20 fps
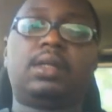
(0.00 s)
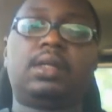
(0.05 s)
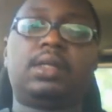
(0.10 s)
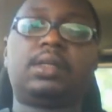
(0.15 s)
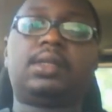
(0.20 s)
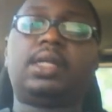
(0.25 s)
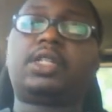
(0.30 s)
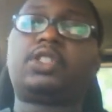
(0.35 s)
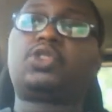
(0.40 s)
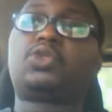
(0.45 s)
the
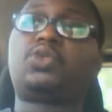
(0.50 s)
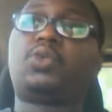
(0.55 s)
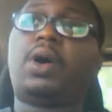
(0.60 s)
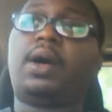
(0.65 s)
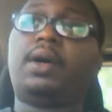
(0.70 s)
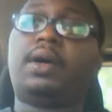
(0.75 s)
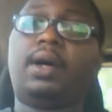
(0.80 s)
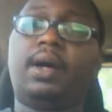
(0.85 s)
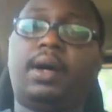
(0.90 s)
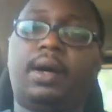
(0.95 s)
sixth one,
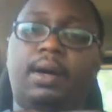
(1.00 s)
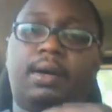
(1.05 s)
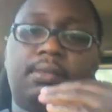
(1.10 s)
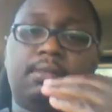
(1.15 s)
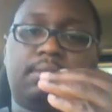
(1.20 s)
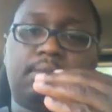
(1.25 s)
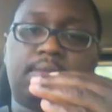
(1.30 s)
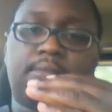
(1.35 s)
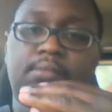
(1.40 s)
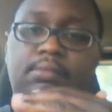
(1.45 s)

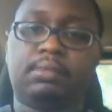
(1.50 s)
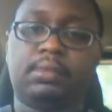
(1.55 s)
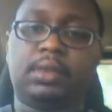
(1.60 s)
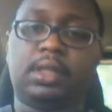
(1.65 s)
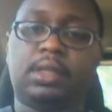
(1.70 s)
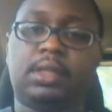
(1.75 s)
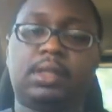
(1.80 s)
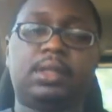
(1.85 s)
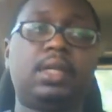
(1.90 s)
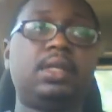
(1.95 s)

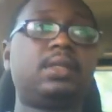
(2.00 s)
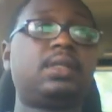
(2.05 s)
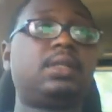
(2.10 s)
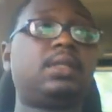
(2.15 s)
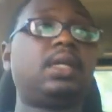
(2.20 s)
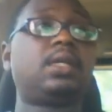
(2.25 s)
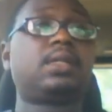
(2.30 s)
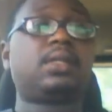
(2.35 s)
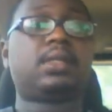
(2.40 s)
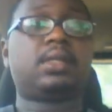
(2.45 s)

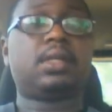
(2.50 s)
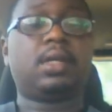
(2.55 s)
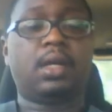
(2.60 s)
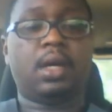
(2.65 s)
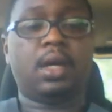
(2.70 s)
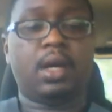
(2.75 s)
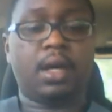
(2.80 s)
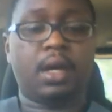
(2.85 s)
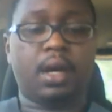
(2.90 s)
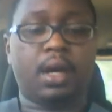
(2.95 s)
sixth
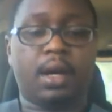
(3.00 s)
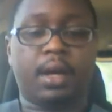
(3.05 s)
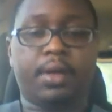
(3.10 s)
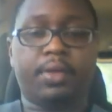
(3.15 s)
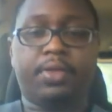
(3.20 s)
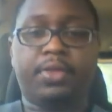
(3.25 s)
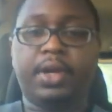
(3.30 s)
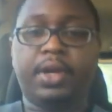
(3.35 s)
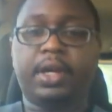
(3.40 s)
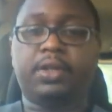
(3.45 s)

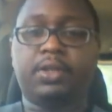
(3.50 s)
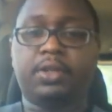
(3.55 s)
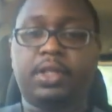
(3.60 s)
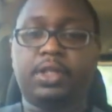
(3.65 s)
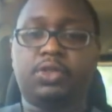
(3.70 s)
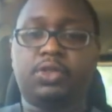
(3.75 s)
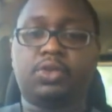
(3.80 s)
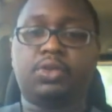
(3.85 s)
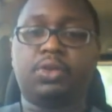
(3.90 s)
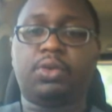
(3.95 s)
thing you
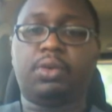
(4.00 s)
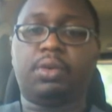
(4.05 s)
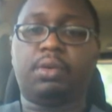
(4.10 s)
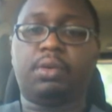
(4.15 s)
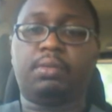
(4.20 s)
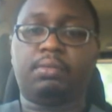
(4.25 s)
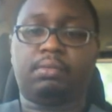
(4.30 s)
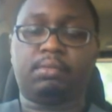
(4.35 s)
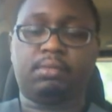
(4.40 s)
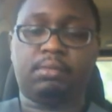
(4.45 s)
need to
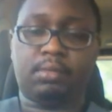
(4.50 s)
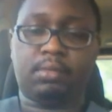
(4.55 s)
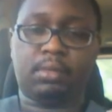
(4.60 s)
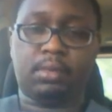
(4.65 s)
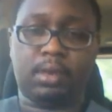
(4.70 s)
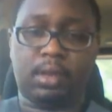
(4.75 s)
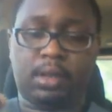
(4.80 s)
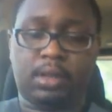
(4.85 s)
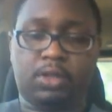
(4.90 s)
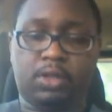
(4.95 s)

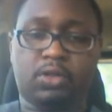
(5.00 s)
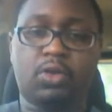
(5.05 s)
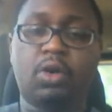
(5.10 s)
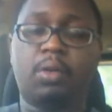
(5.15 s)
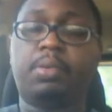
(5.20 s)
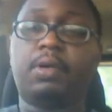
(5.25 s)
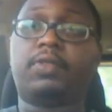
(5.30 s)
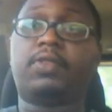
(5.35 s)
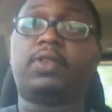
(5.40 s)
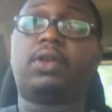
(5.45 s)
in the
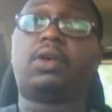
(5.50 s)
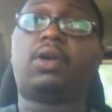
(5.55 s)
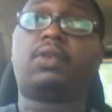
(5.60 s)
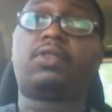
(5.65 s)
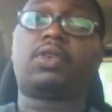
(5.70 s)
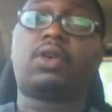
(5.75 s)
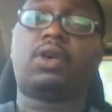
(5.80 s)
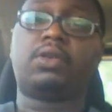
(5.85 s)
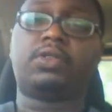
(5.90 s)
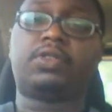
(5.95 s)
scope of a law
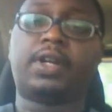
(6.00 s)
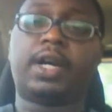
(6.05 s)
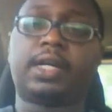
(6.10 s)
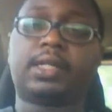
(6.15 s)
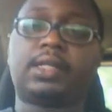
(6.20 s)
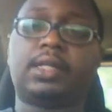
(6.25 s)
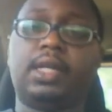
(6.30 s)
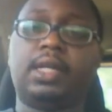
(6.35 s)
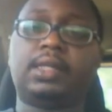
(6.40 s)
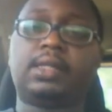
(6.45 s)
of
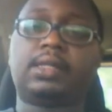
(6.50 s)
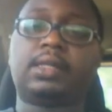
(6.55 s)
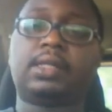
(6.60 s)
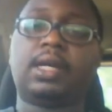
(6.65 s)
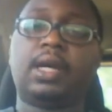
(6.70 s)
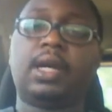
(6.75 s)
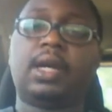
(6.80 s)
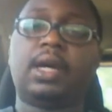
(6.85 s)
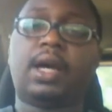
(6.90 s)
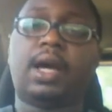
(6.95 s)
contract is
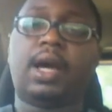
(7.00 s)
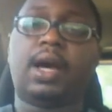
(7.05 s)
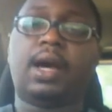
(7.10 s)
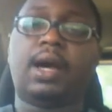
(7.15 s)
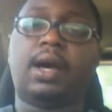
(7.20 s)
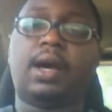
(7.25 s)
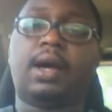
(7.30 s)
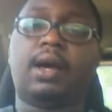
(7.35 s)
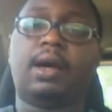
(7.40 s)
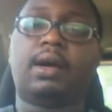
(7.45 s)

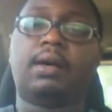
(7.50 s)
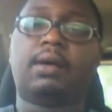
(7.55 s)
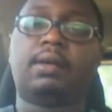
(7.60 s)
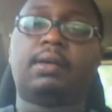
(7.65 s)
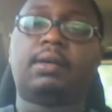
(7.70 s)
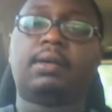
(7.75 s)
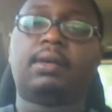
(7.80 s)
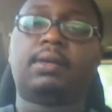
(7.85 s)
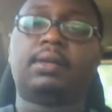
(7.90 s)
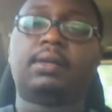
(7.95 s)
uh,
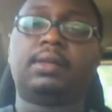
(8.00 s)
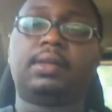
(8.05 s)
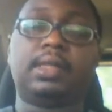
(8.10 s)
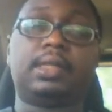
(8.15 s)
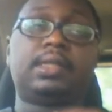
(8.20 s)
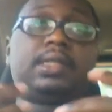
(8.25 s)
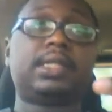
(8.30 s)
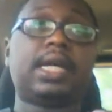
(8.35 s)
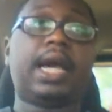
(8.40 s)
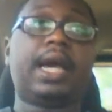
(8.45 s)

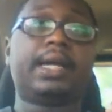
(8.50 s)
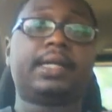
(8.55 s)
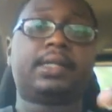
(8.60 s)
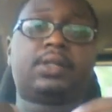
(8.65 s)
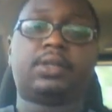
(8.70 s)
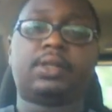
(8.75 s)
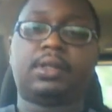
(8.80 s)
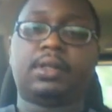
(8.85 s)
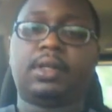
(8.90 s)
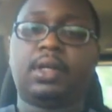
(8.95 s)

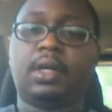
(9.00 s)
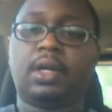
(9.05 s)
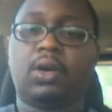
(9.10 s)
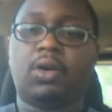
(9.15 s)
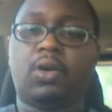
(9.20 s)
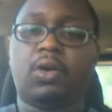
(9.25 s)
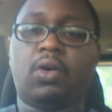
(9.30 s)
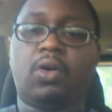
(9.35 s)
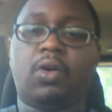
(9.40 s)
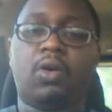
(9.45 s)
discharge
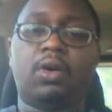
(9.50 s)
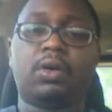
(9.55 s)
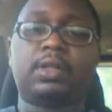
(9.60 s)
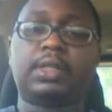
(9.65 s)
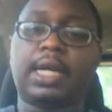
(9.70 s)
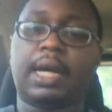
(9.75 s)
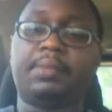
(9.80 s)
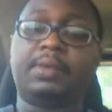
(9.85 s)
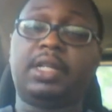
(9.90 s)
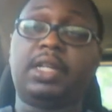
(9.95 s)
or
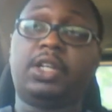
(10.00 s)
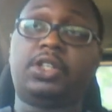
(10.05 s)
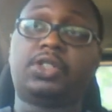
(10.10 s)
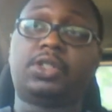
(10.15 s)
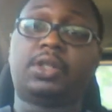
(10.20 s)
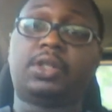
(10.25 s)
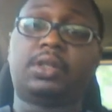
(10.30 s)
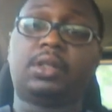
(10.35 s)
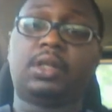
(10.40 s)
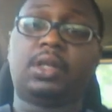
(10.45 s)

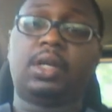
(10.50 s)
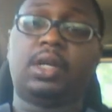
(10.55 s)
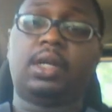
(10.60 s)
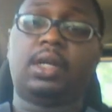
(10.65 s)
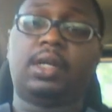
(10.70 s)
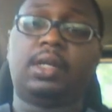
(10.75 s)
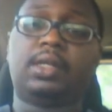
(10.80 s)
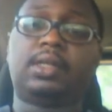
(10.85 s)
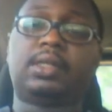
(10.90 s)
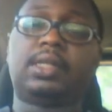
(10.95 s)
termination,
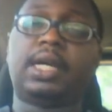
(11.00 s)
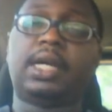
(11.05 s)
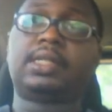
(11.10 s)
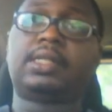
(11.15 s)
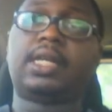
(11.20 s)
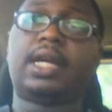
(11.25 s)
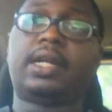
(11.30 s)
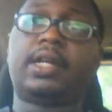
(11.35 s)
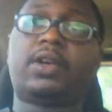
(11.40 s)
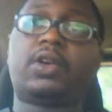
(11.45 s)
in the
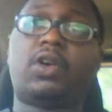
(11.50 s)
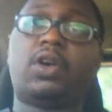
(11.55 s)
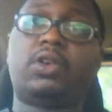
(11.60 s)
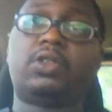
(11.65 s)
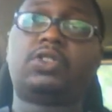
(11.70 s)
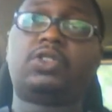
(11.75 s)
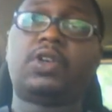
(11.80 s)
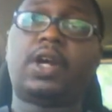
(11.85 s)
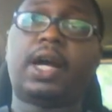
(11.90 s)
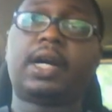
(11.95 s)
sense that a
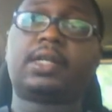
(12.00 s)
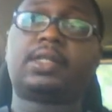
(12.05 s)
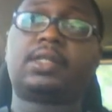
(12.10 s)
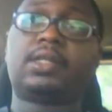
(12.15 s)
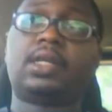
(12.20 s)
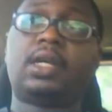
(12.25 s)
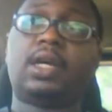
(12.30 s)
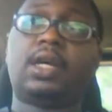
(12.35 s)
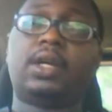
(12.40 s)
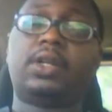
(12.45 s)

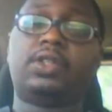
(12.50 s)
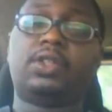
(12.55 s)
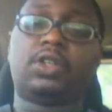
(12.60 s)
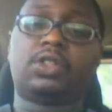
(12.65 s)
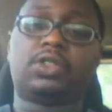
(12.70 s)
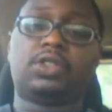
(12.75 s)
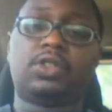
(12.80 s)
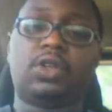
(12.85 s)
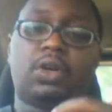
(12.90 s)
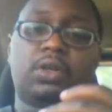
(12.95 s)
contract
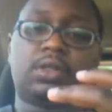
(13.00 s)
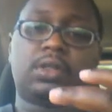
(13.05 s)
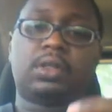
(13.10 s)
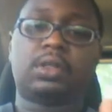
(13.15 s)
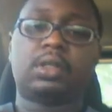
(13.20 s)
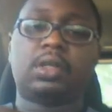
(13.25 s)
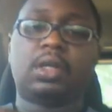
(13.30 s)
does not